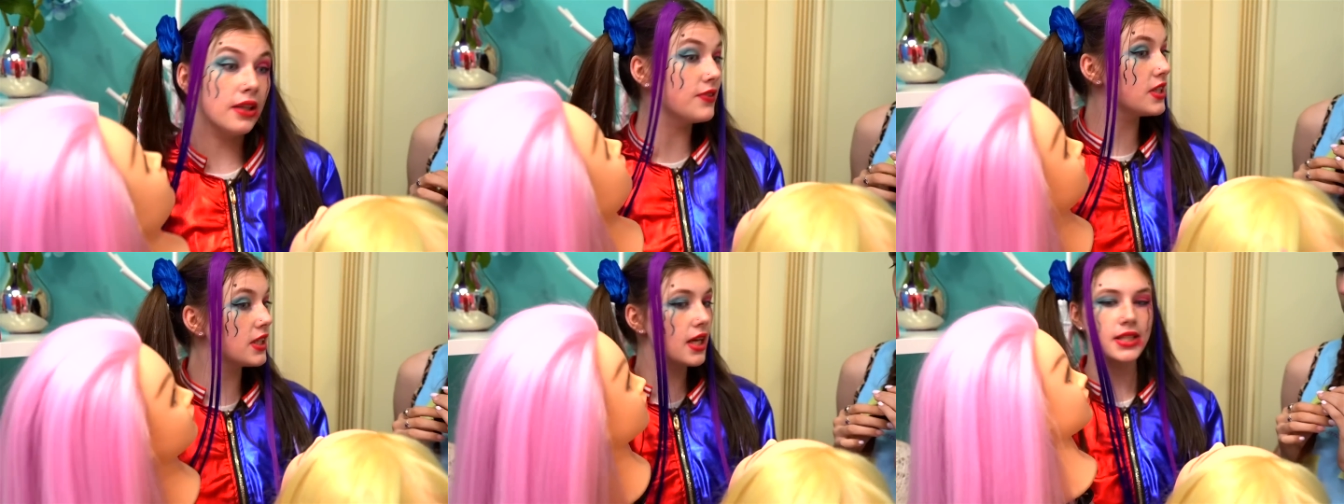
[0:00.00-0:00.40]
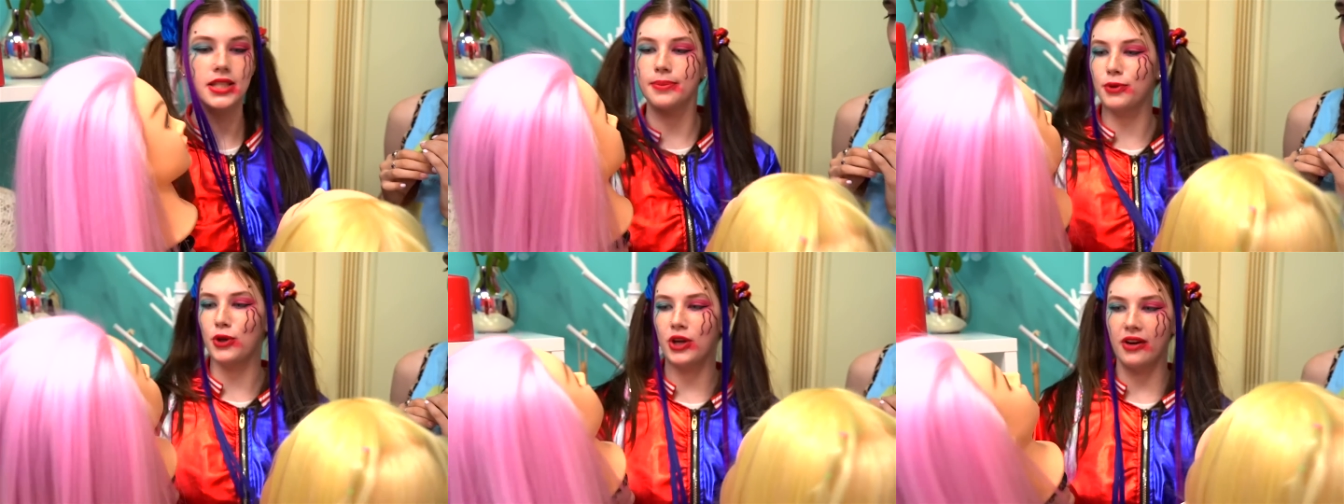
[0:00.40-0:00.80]
I always
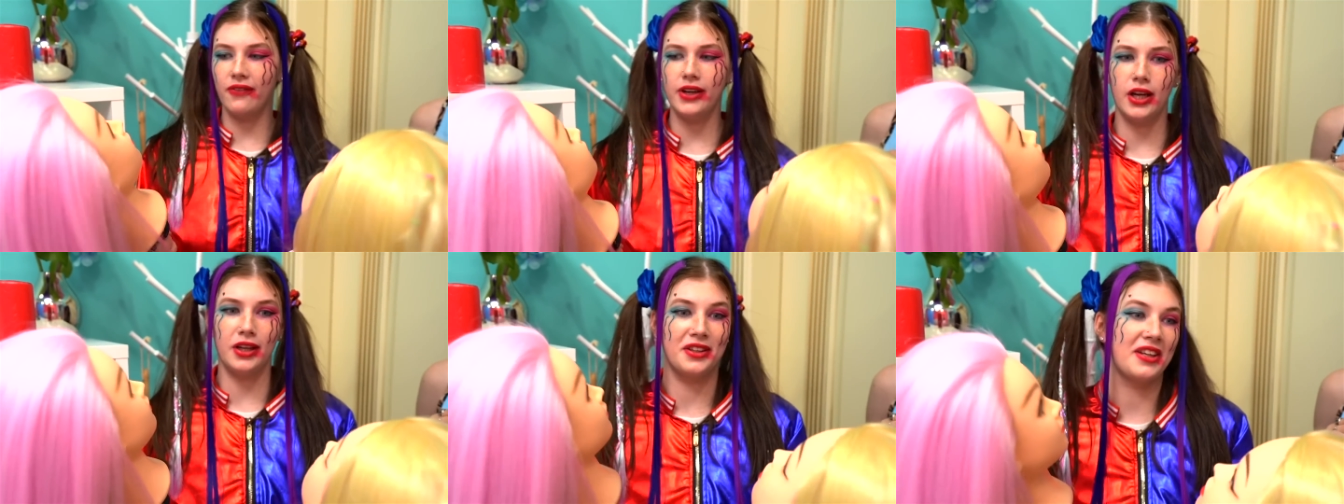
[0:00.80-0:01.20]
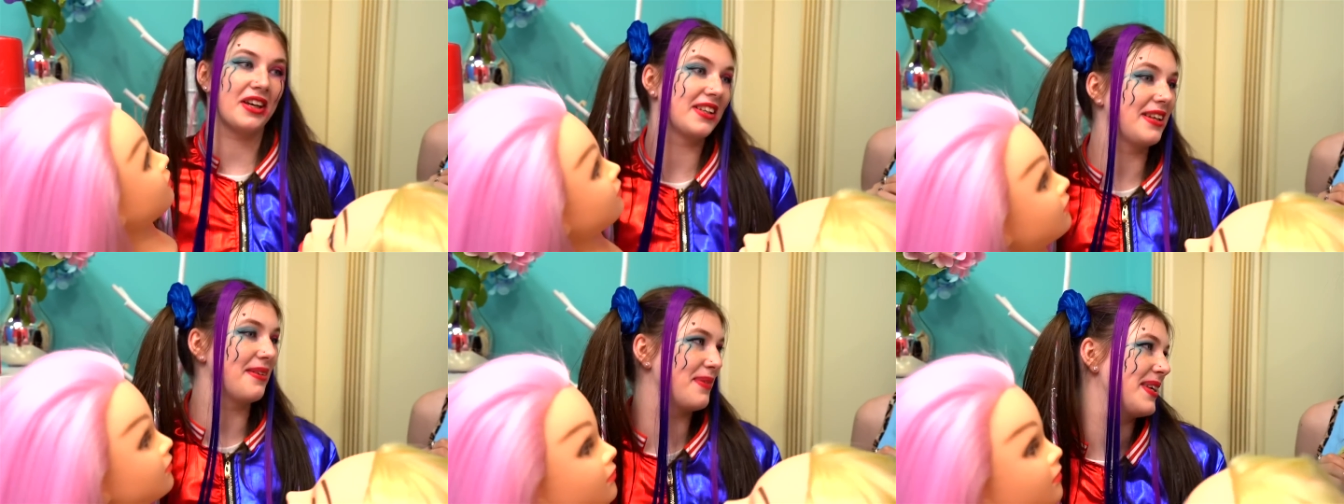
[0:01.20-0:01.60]
talk to them when I'm
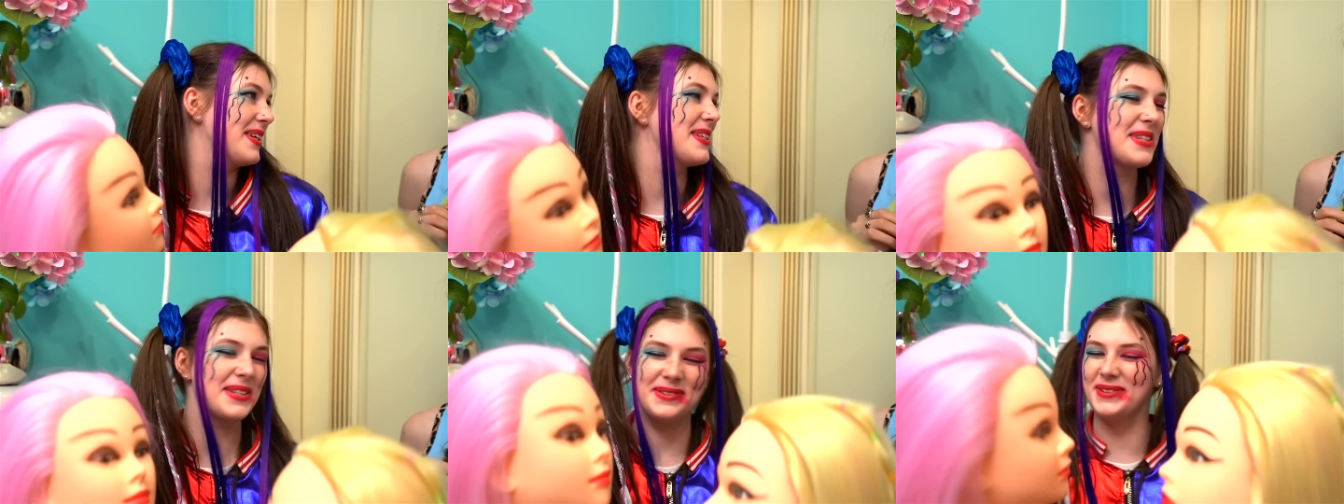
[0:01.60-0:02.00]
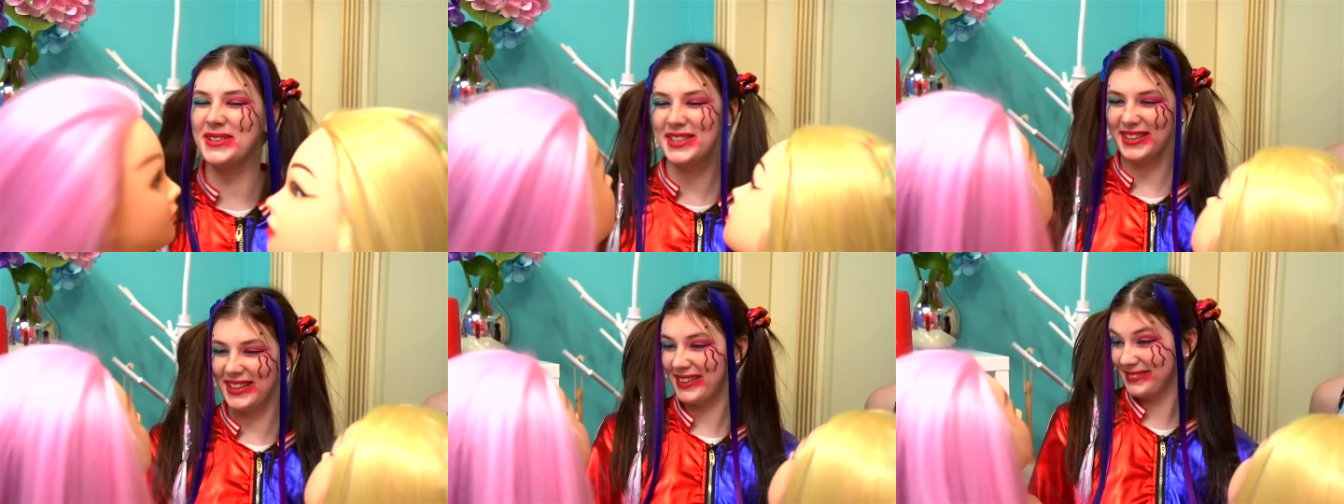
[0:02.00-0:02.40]
super
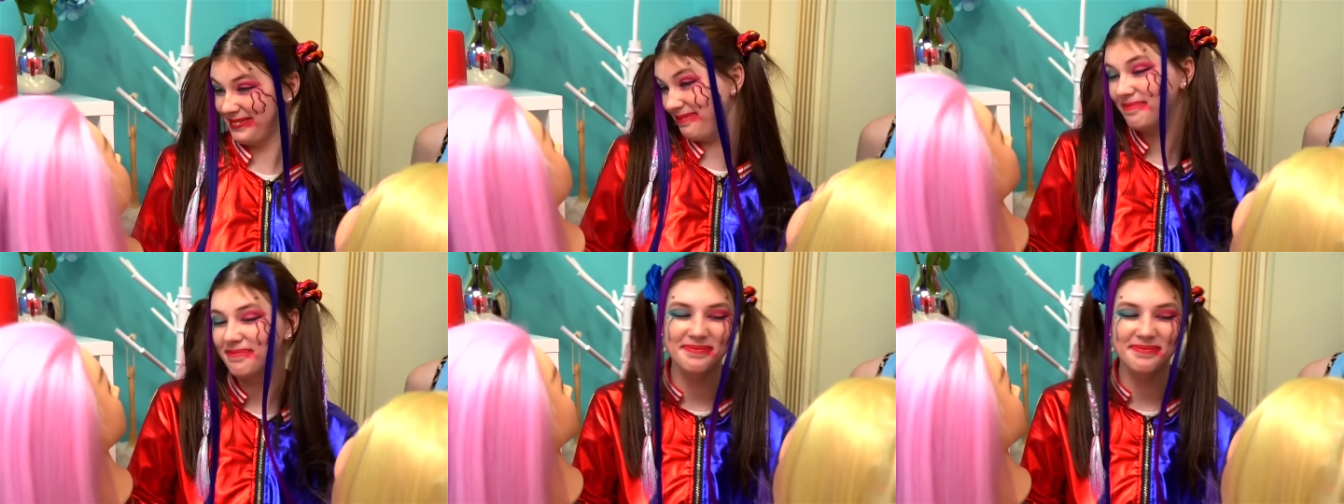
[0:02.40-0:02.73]
bored.